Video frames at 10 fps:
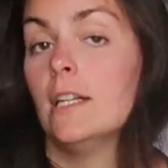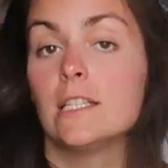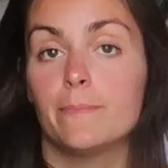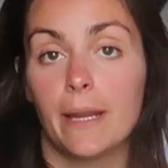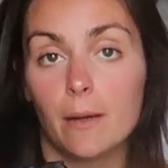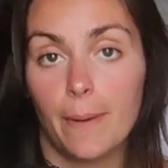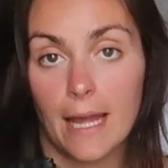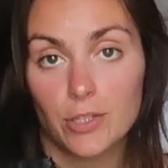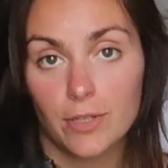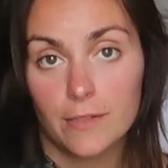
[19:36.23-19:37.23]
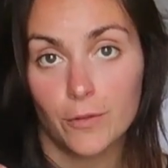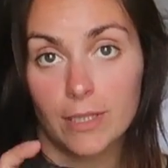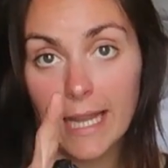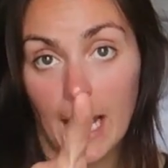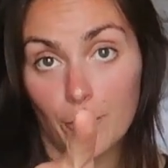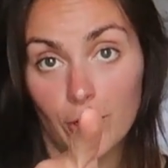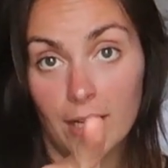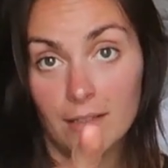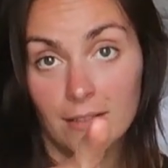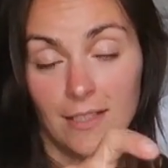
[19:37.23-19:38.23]
spare batteries for the
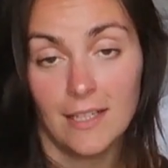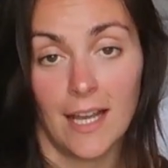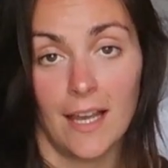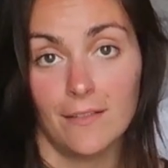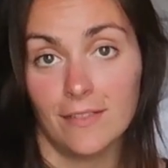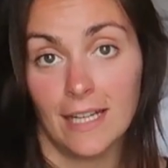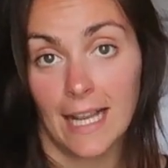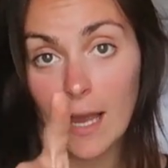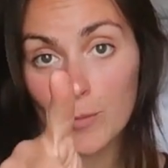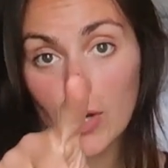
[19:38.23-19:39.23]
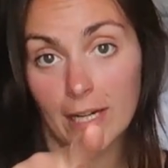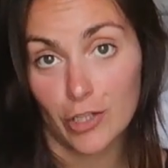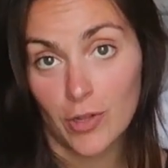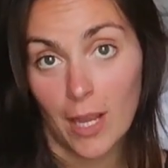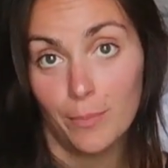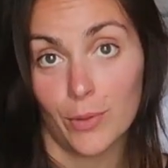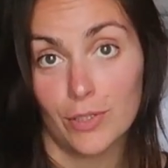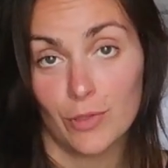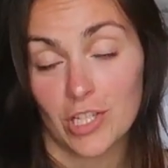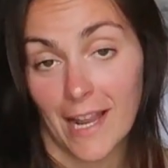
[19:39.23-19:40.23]
camera. I have a camera and a tripod,
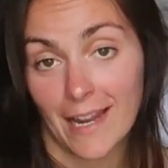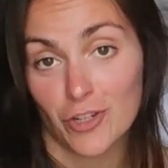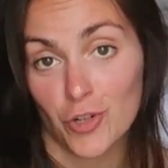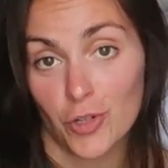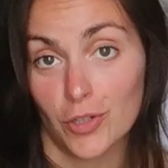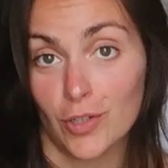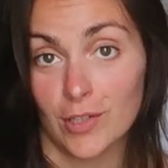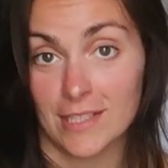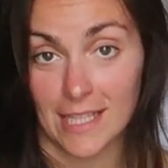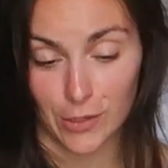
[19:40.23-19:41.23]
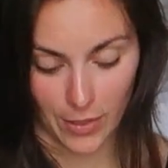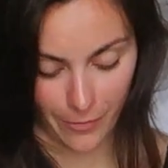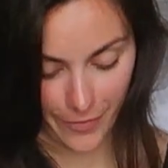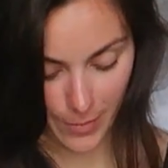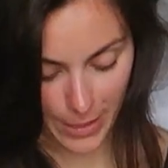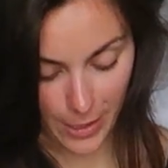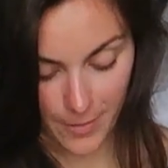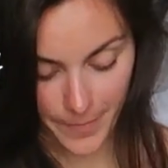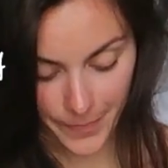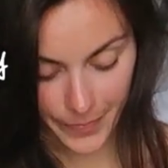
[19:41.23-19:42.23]
which I can't show you because that's what I'm filming on.
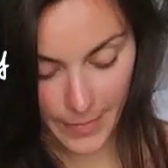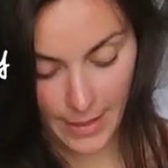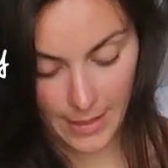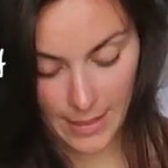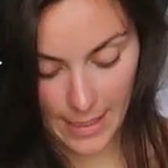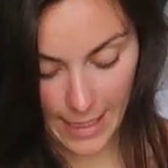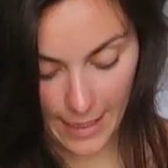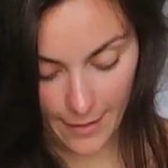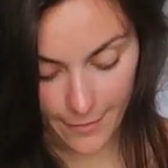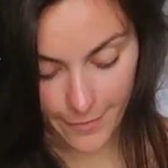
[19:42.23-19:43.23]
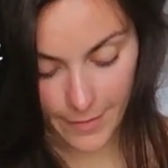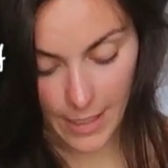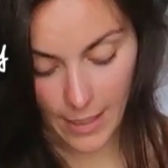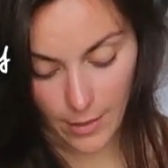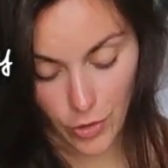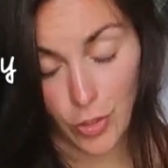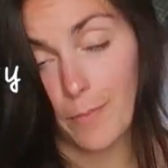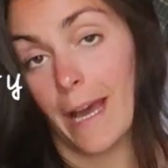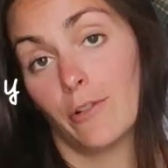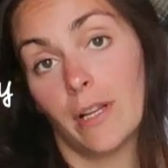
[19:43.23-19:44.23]
I have 2
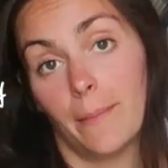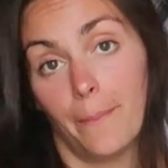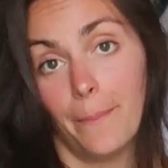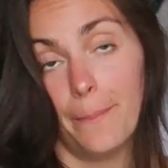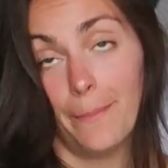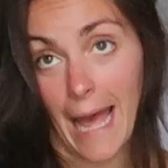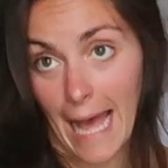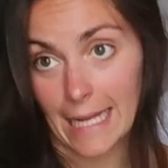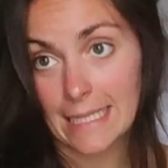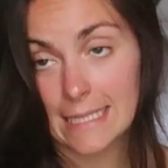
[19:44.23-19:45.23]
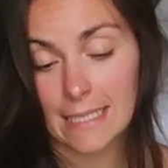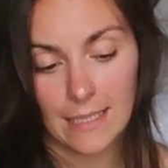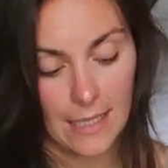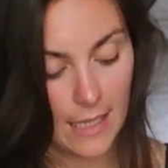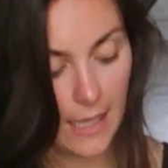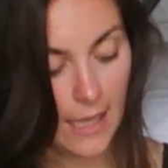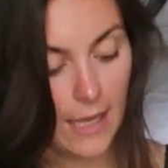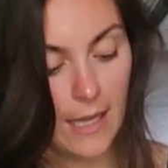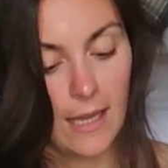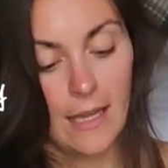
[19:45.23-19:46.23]
battery banks.
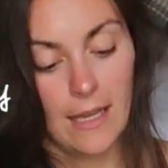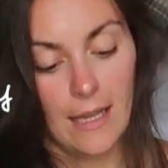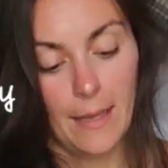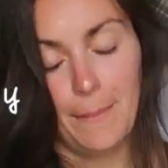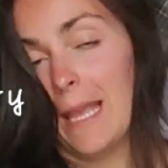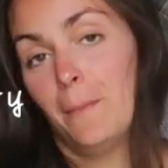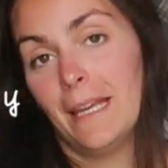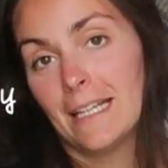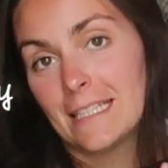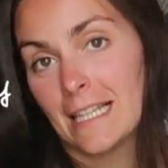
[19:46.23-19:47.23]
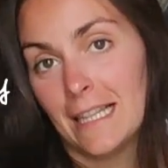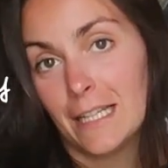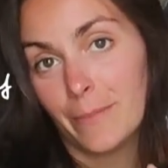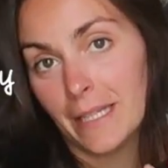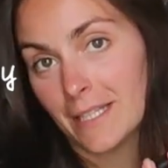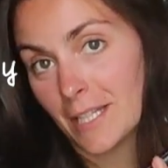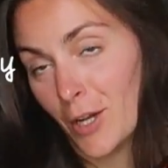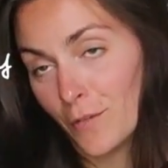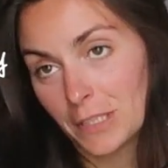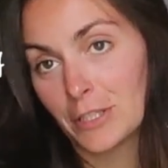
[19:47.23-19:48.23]
maybe it's a little bit
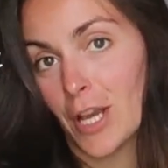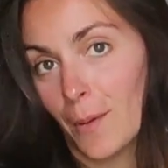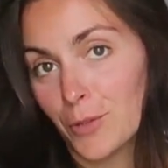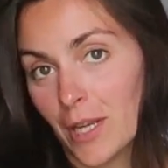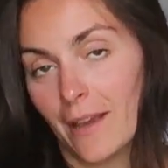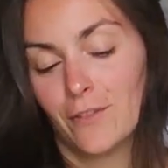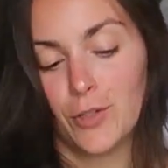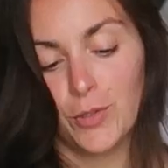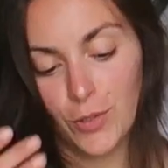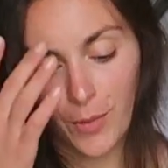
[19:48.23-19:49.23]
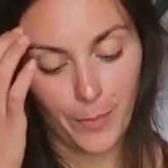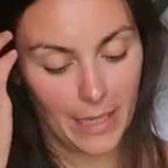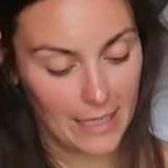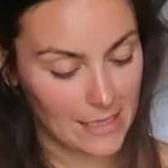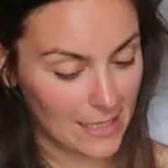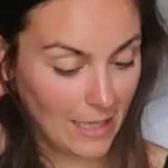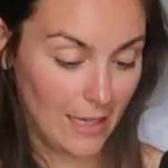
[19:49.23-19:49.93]
over the top to have two, but